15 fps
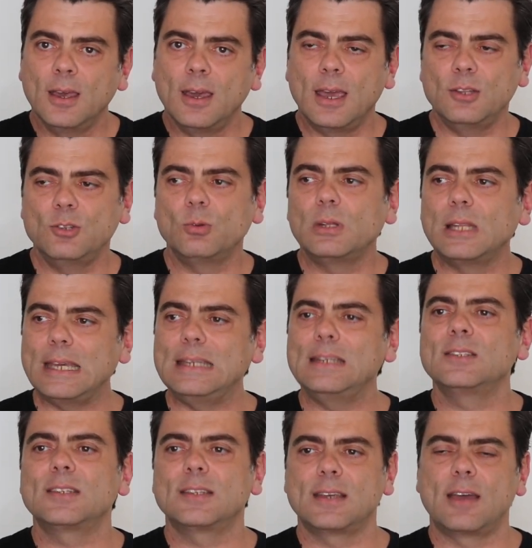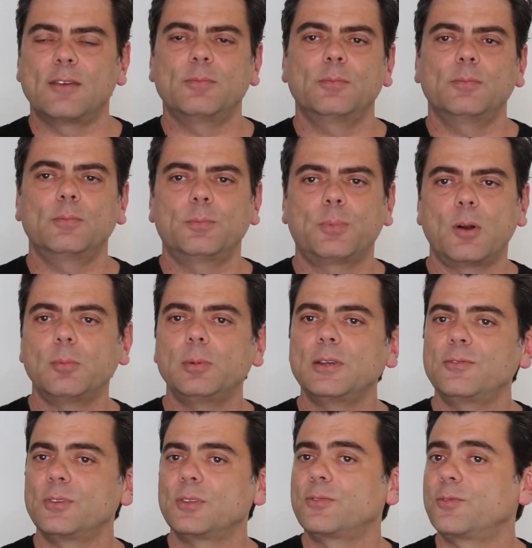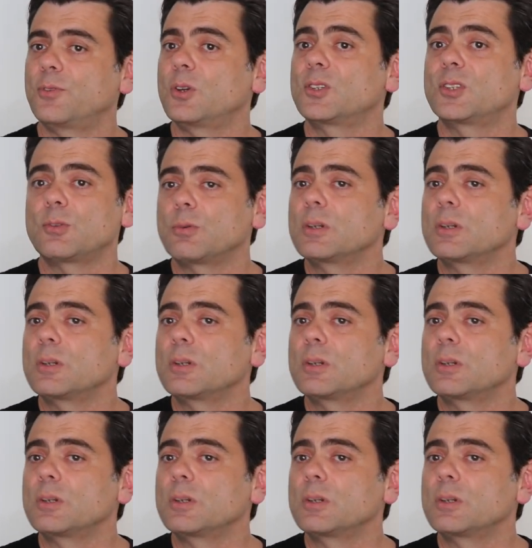And you'll lead into that probably for the first